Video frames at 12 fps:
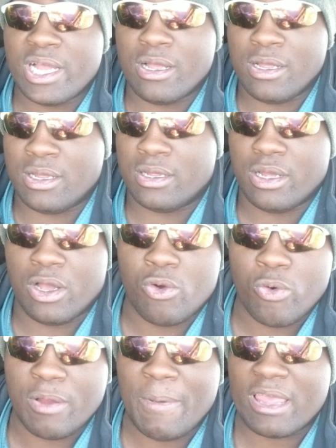a
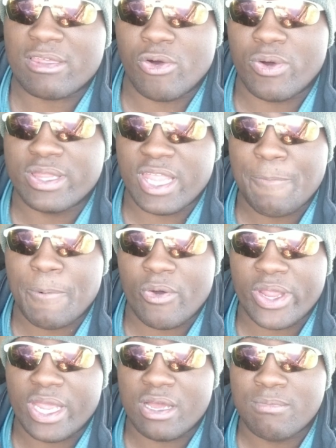quarterback is going deep on
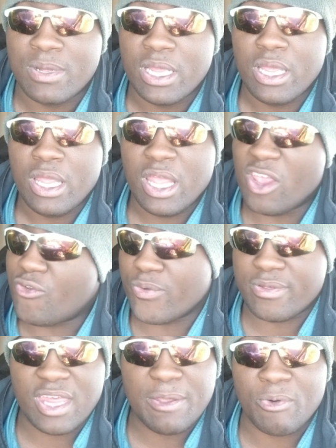him, his
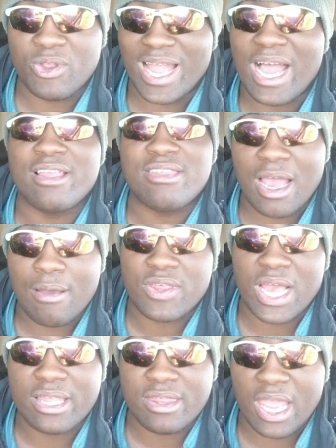receiver nine times
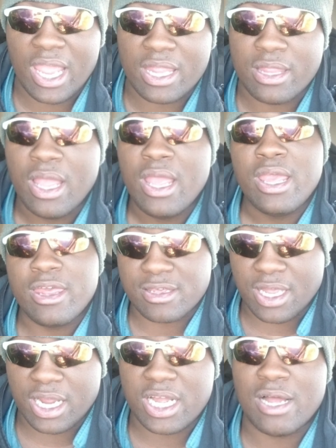out of ten is
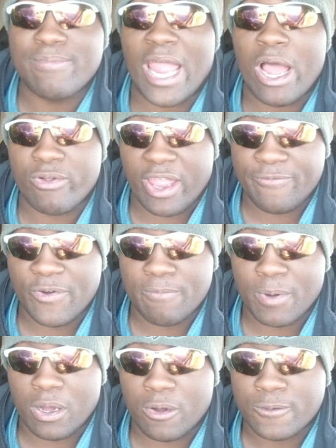going to come down with that
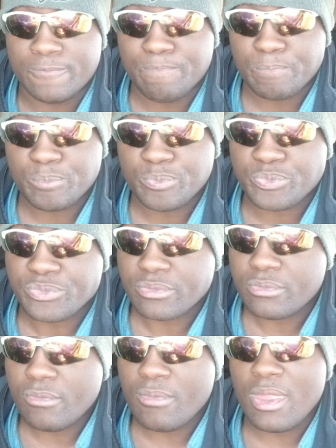football
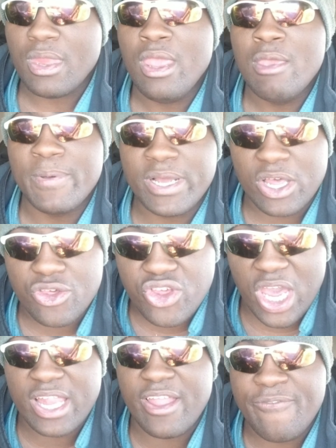because
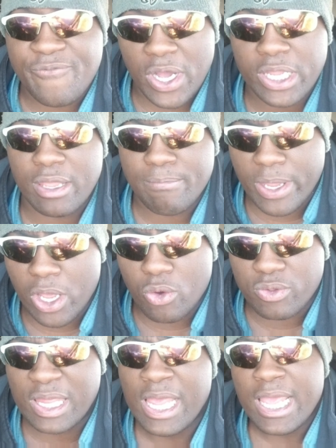Jalen fucking
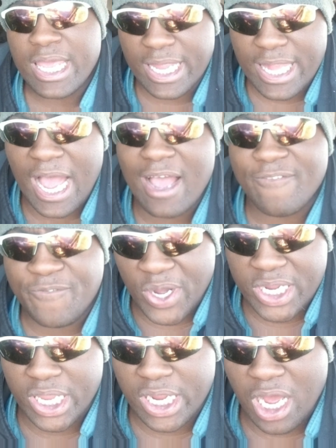Mills cannot
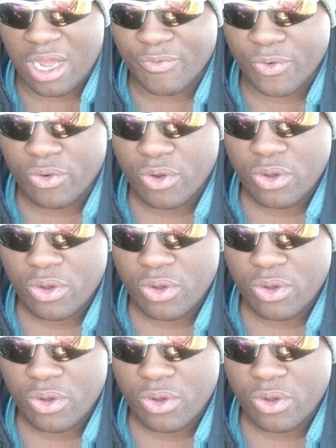fucking cover.